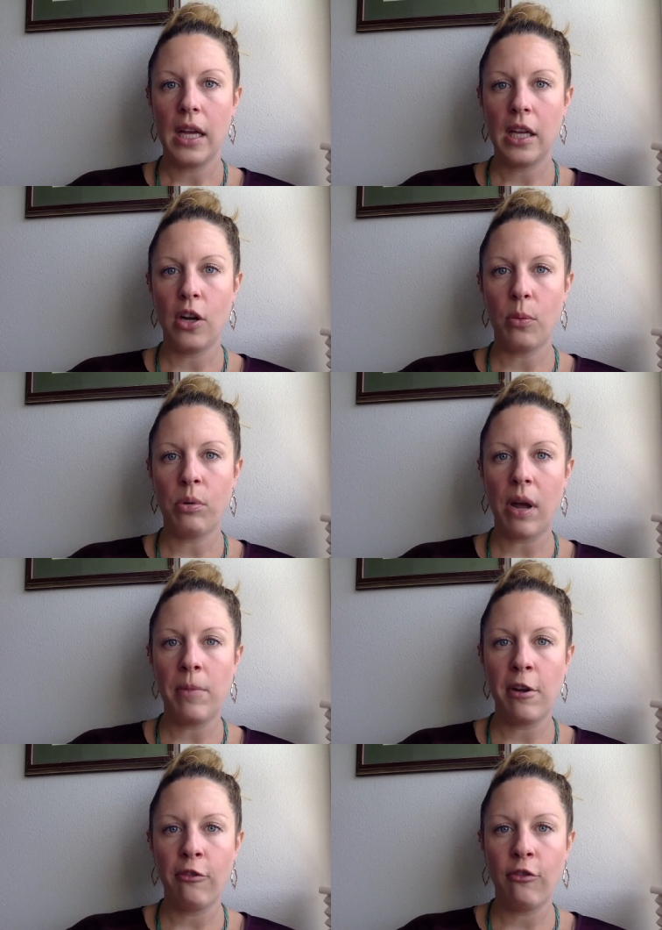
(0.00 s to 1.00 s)
you know
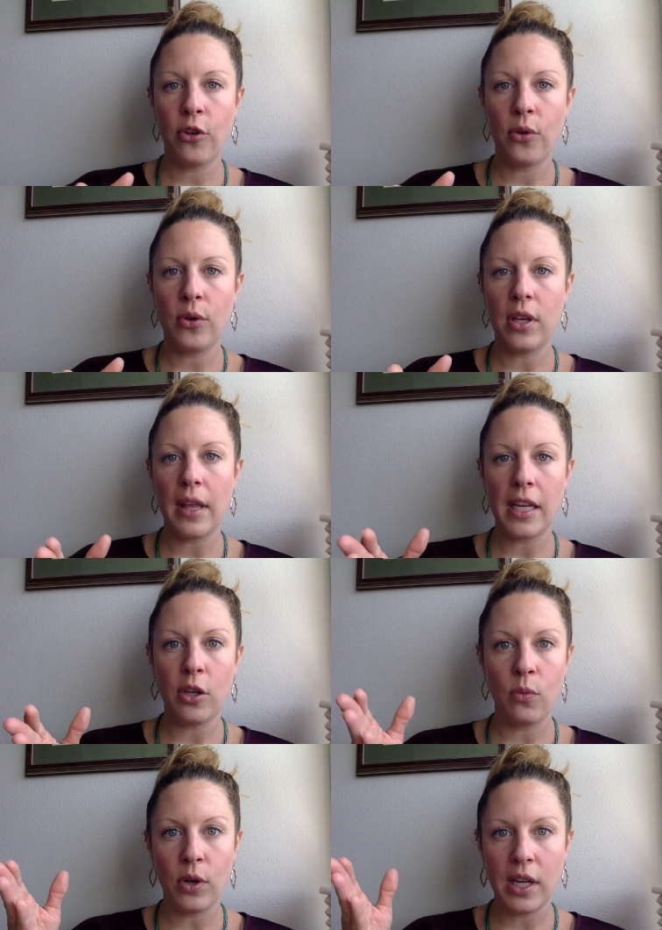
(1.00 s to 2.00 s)
prep your food like
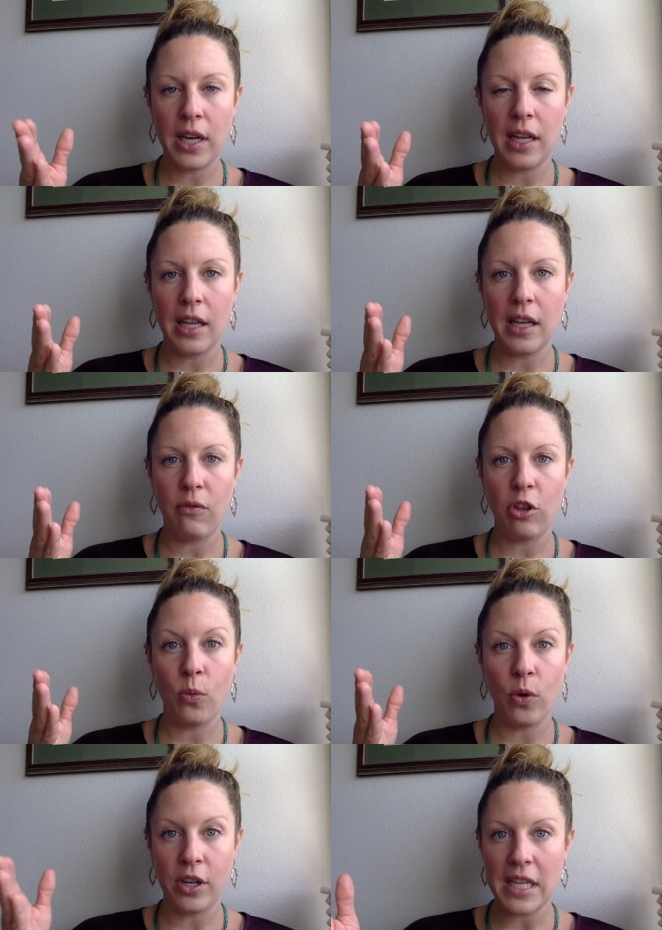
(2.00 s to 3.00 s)
you would if you
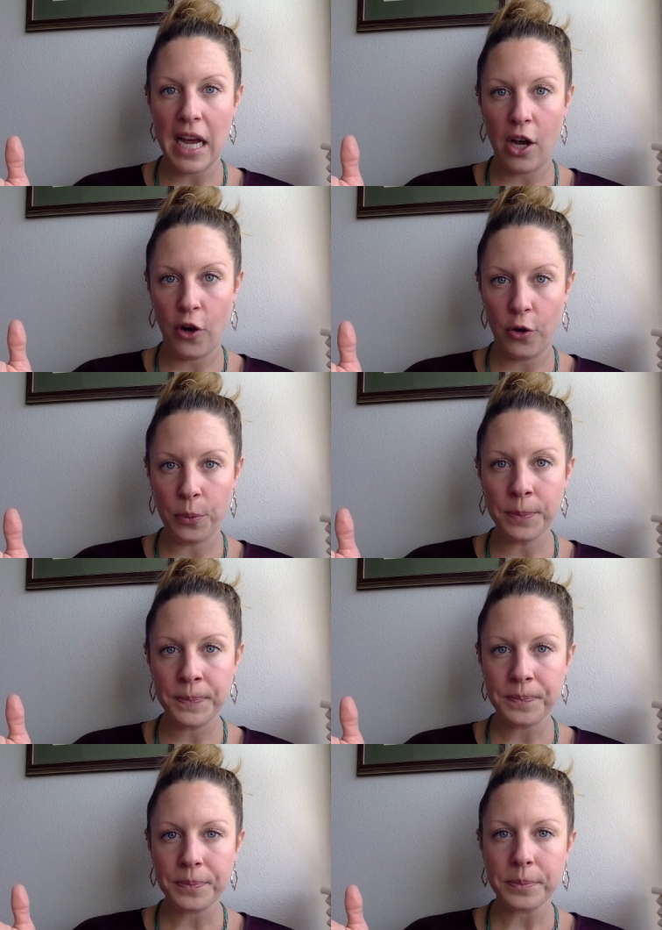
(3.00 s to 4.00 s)
weren't at home
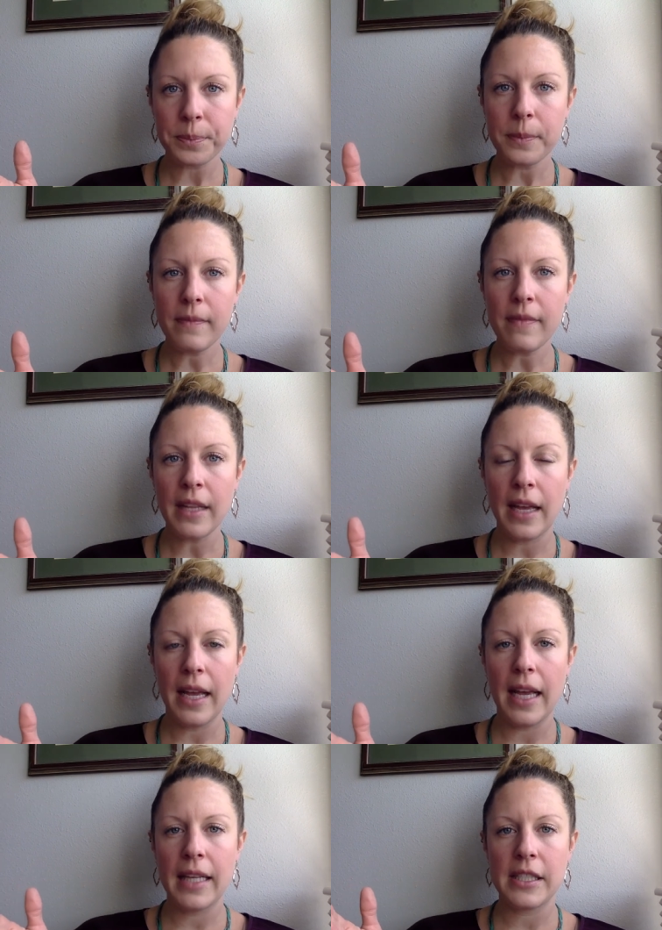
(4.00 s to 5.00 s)

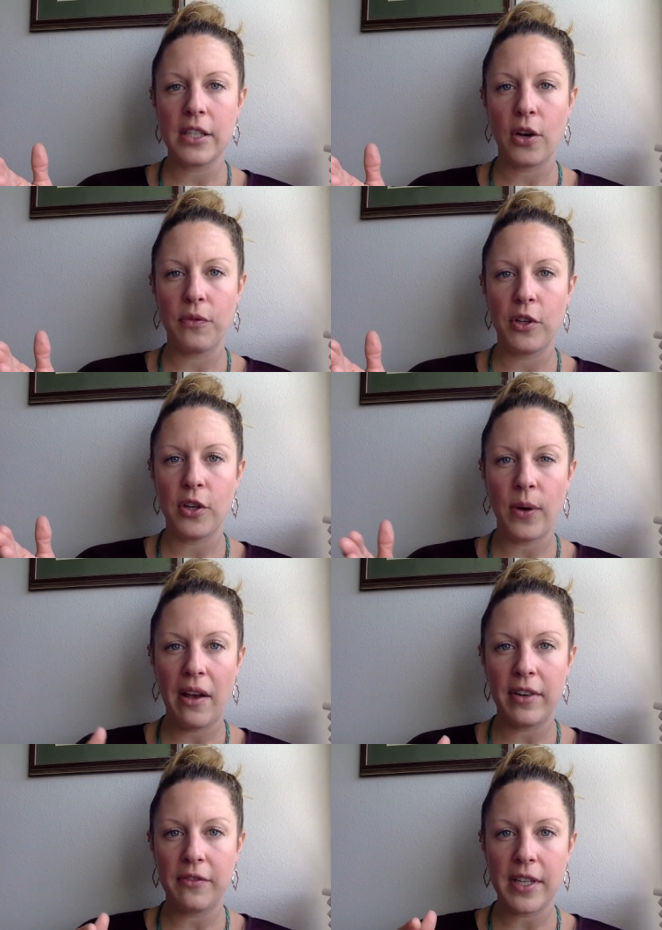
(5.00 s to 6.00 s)
and so if you don't
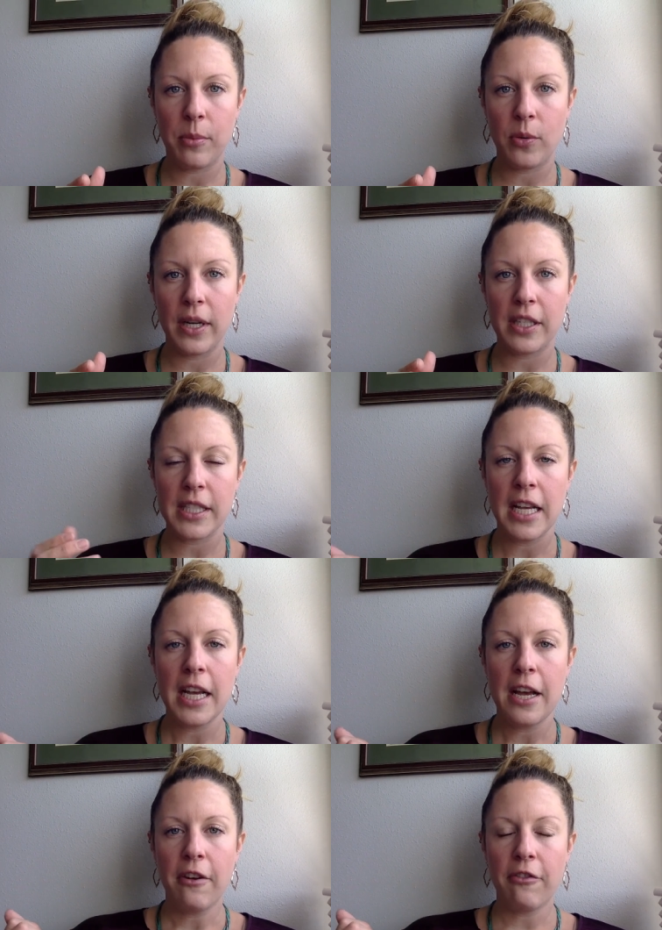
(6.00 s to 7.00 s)
have enough tupperwares
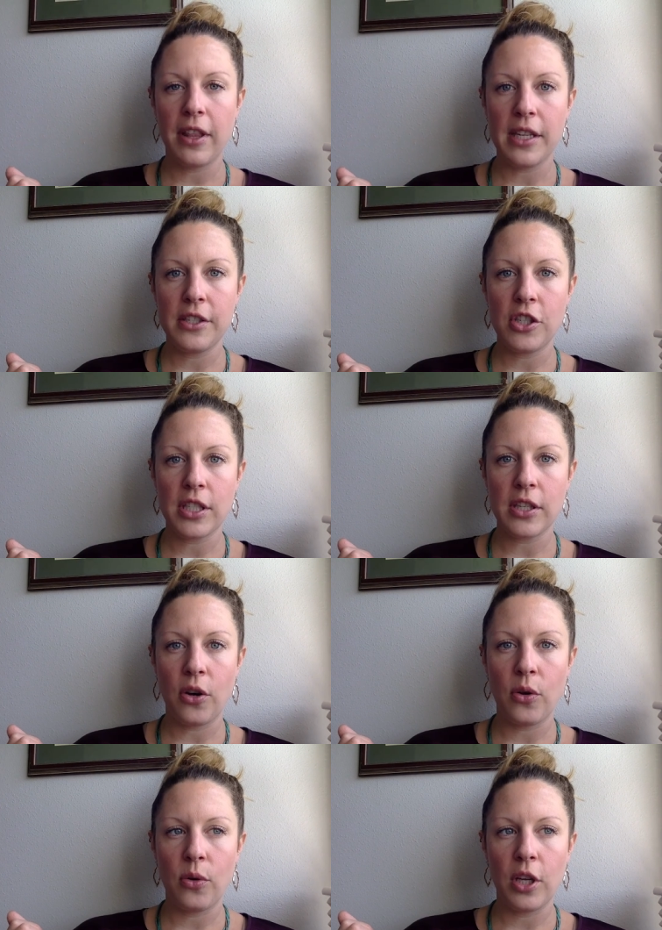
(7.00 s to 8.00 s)
for this, just
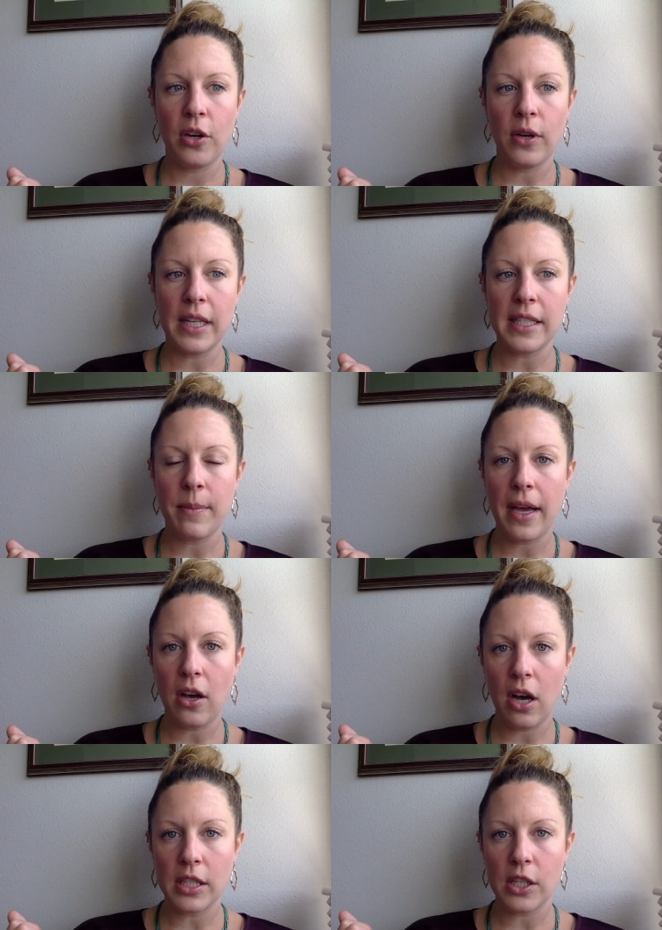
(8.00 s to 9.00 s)
go, you know, get some
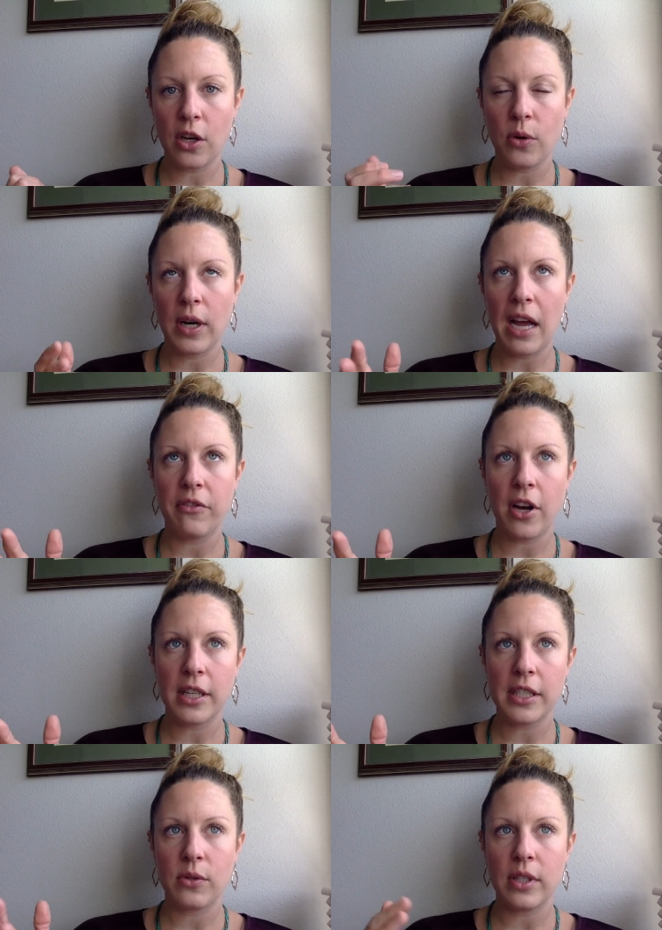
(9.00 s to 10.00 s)
at Costco or have
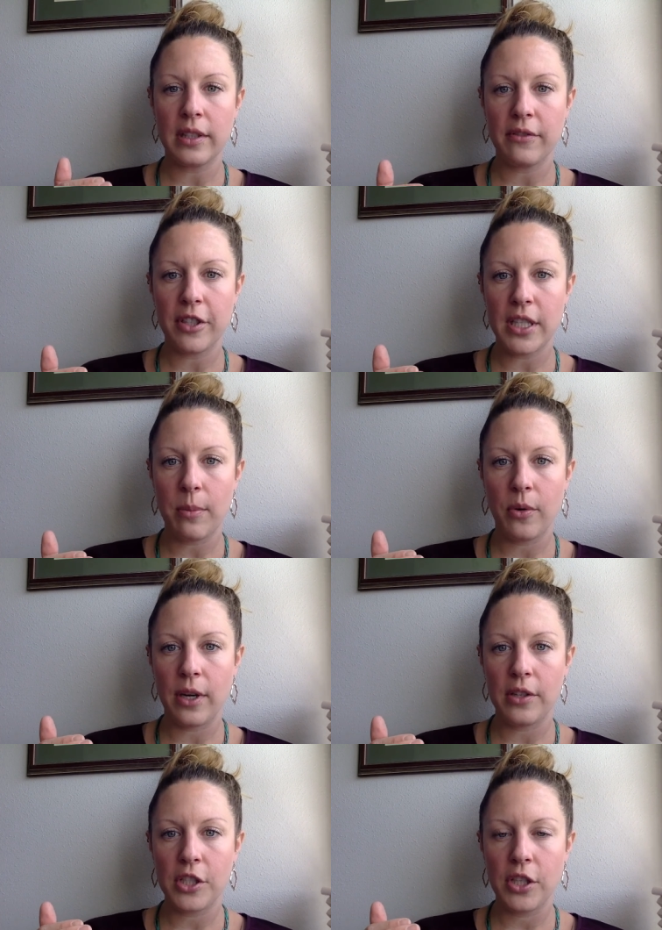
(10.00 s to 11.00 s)
Costco deliver
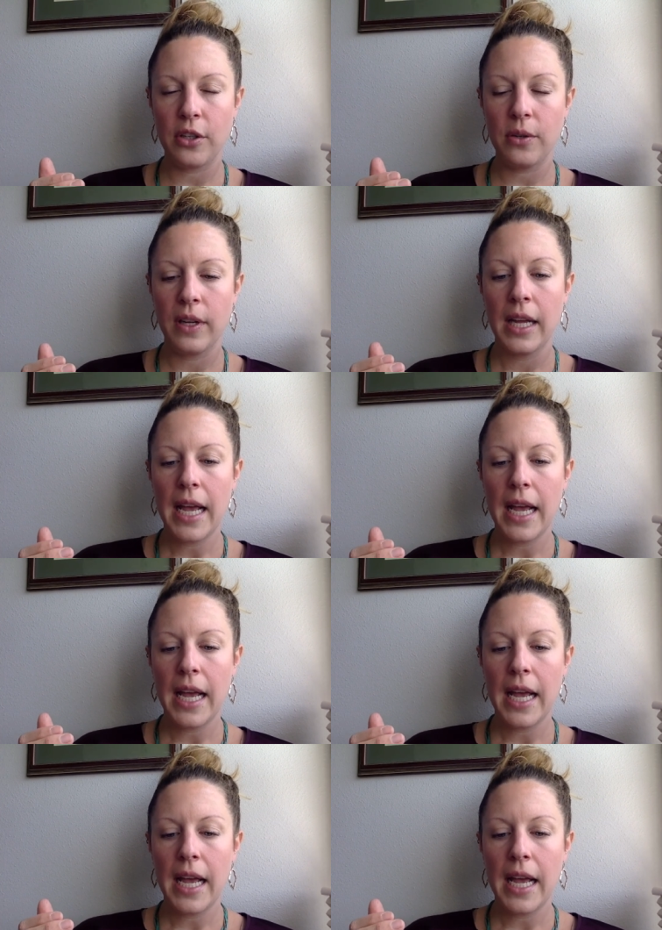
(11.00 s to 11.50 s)
Tupperware to you,